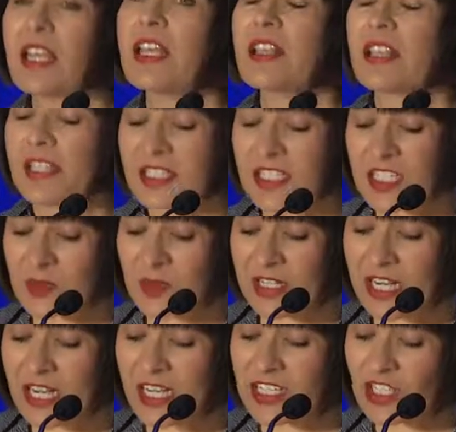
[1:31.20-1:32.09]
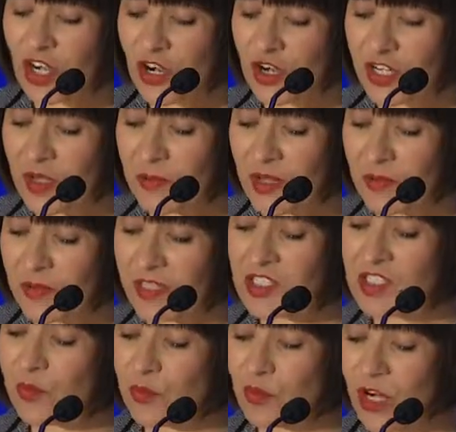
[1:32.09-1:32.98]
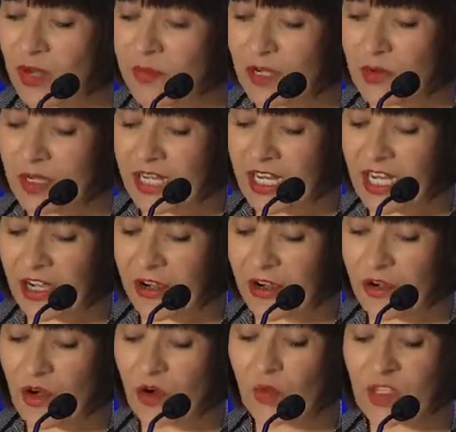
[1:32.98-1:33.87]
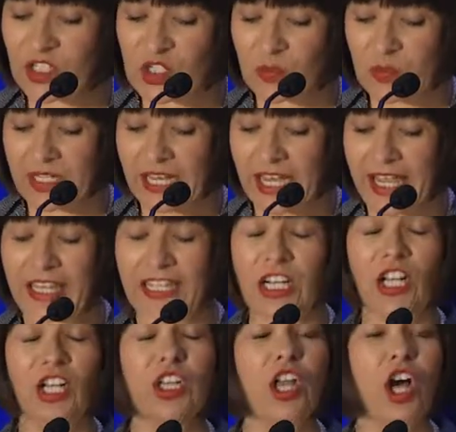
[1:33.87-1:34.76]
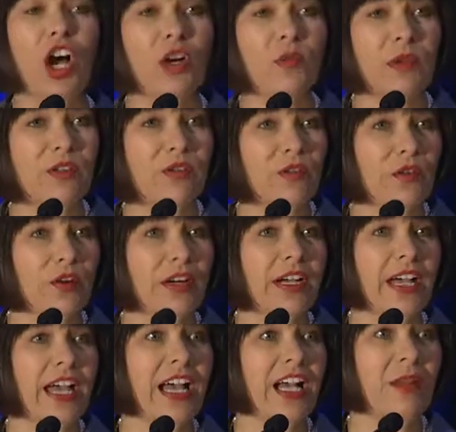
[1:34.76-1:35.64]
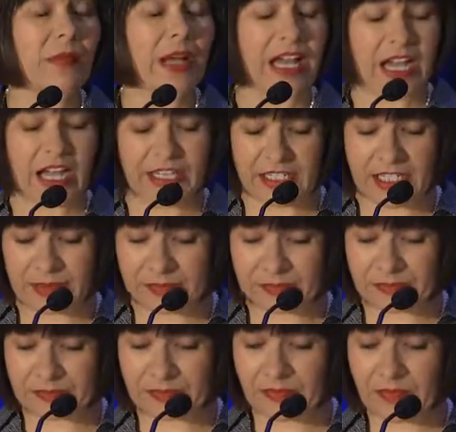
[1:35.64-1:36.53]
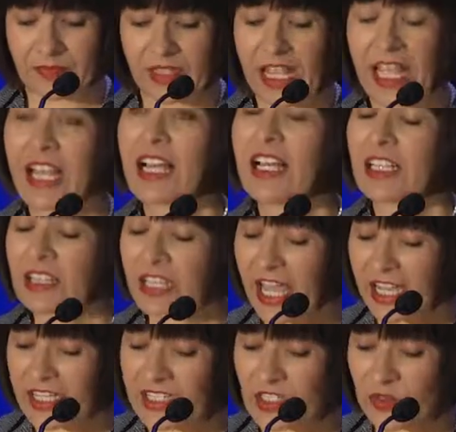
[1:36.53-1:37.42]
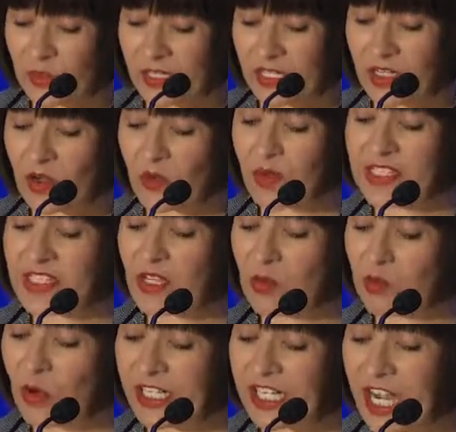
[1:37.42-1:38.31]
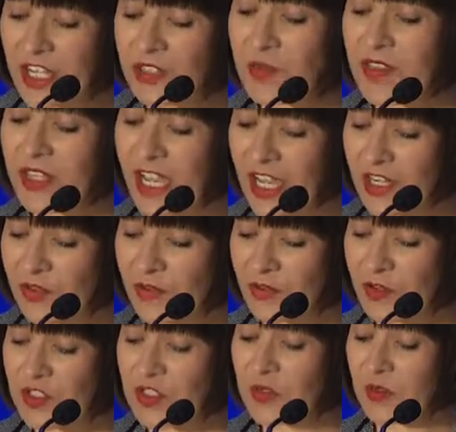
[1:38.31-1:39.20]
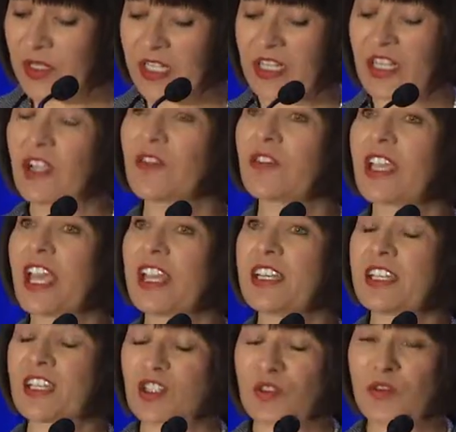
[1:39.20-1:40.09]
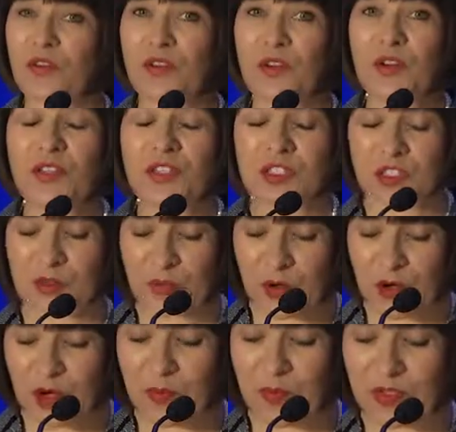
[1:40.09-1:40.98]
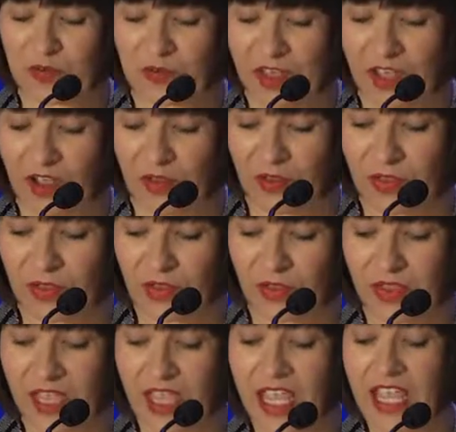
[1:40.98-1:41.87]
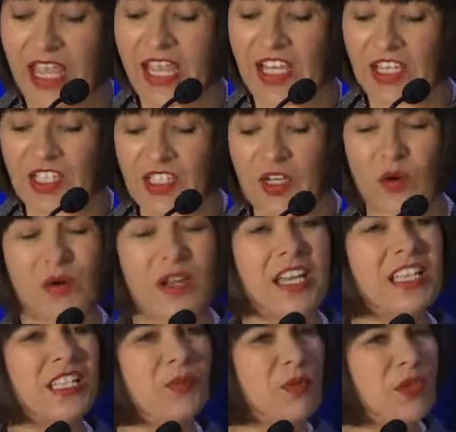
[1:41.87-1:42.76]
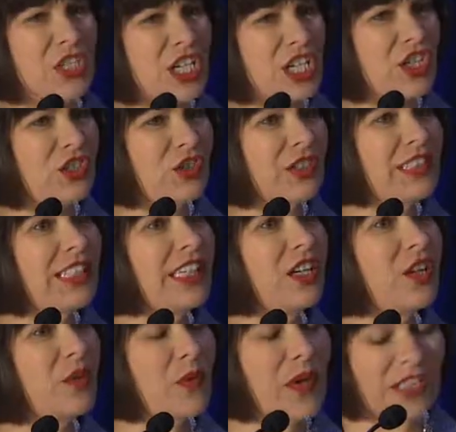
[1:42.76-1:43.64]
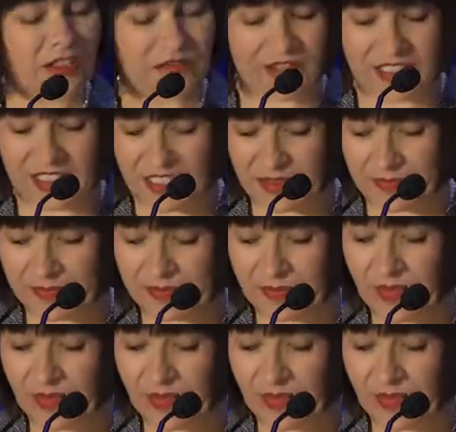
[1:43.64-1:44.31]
This is because our commitment to primary care, which began long before Alma-Ata. Last week was the 100th anniversary of Canada's first Department of Health, so it's particularly relevant.